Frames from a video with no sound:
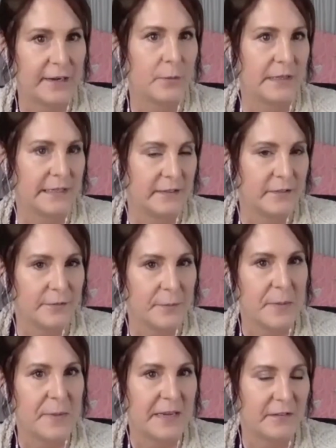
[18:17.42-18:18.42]
release from
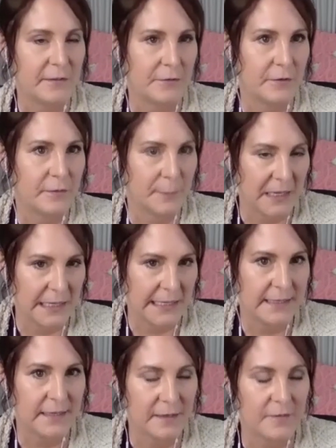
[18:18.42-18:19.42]
the base of your
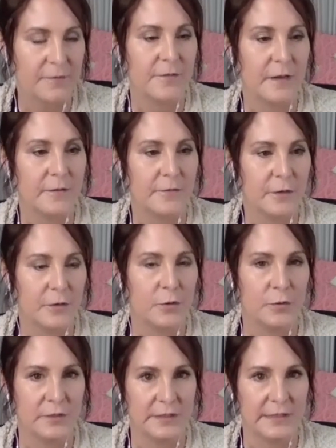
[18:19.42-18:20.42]
spine of your
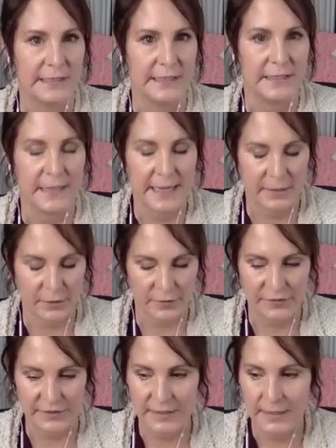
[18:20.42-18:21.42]
Kundalini
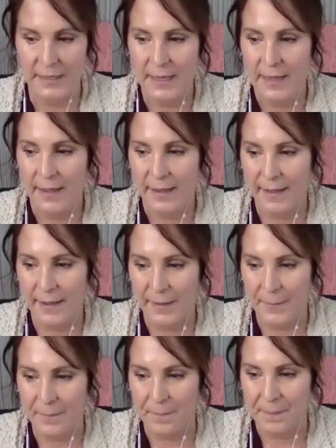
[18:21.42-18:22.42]
energy.
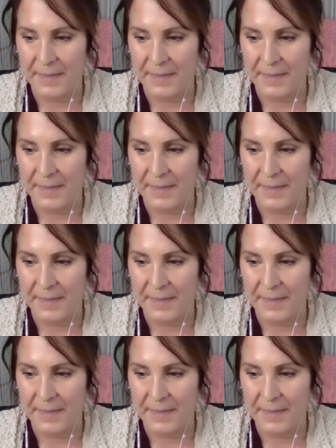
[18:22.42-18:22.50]
When